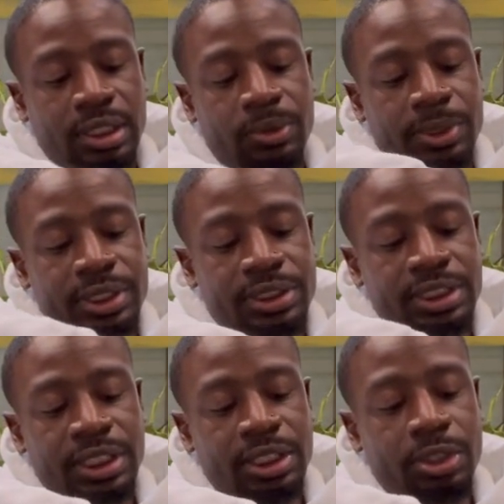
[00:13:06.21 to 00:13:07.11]
with this
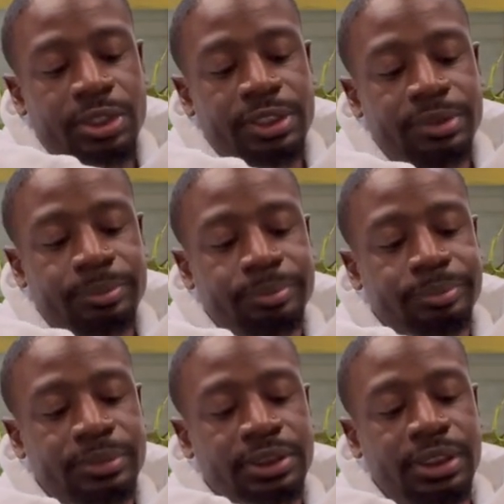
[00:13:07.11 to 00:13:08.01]
Syngonium
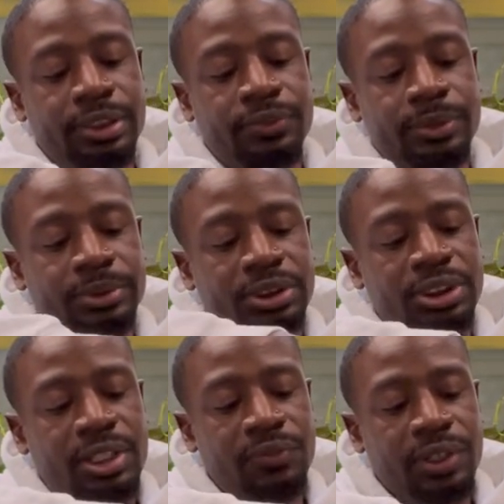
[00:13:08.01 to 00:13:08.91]
stuff, I'm just
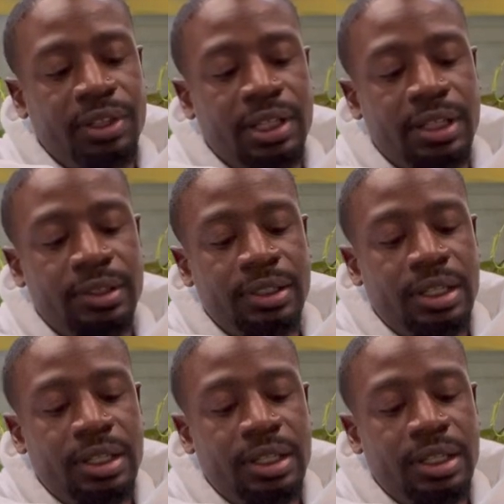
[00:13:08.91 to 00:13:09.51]
trying to figure it out,